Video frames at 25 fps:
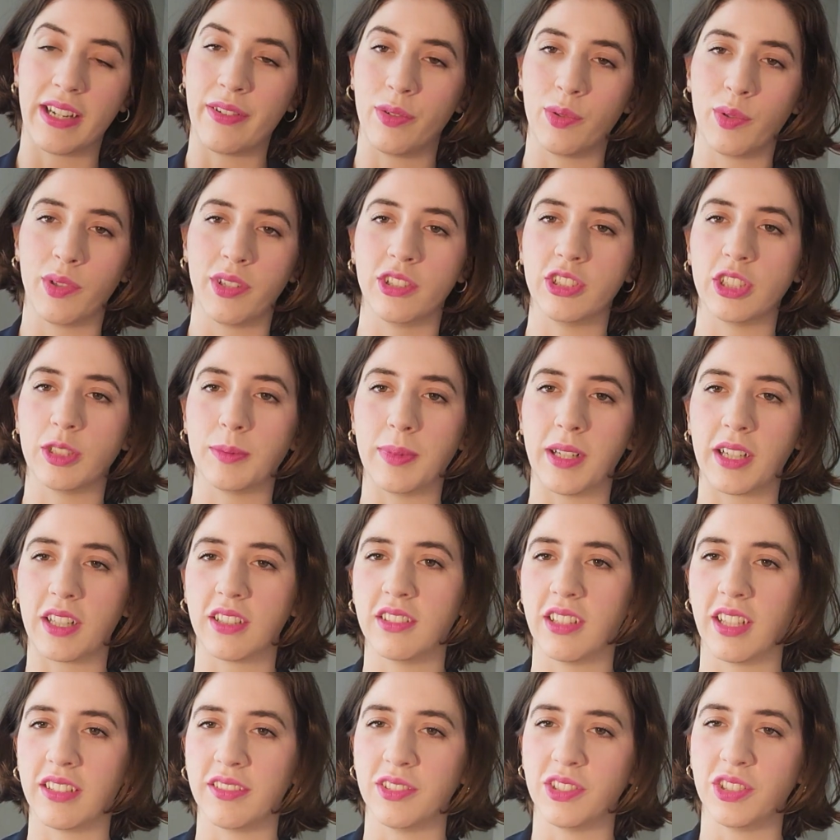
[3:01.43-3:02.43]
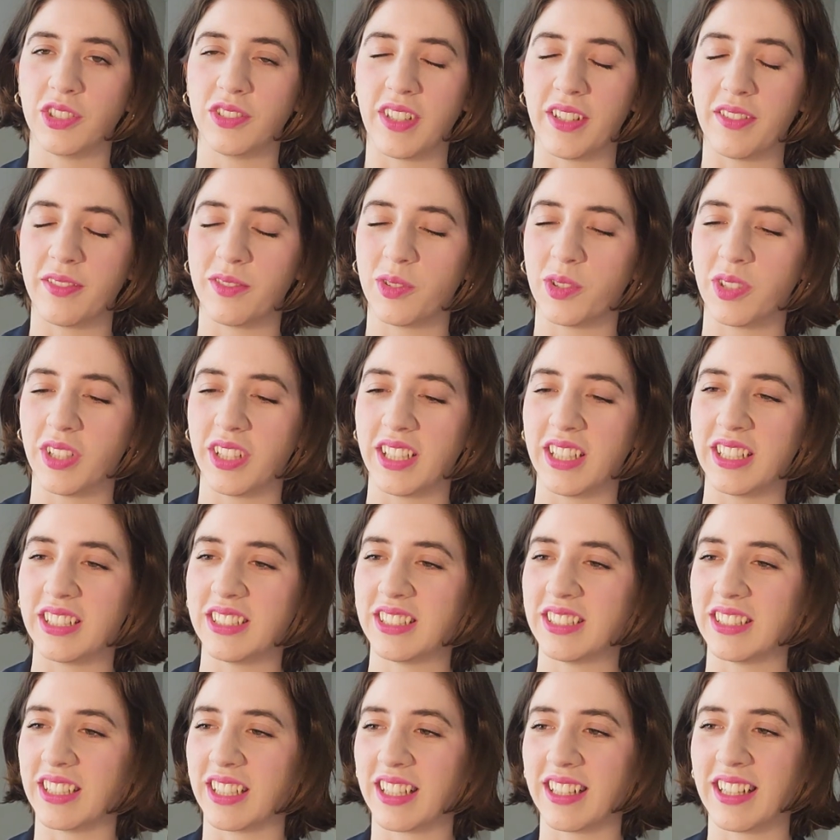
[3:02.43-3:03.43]
everyone knows Baccarat Rouge 540.
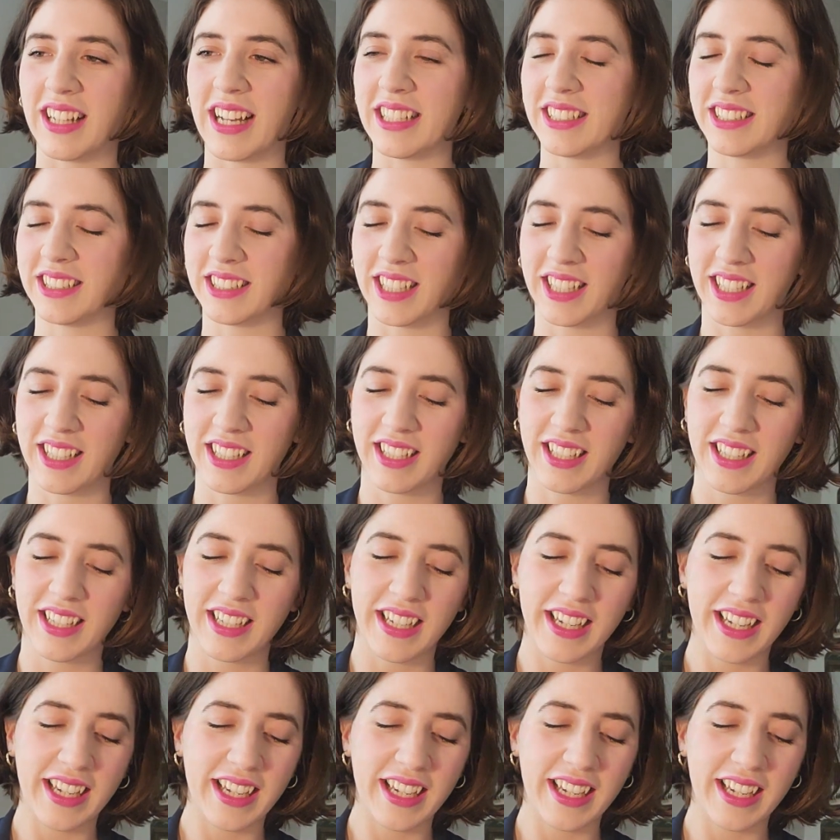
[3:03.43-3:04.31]
It's a classic,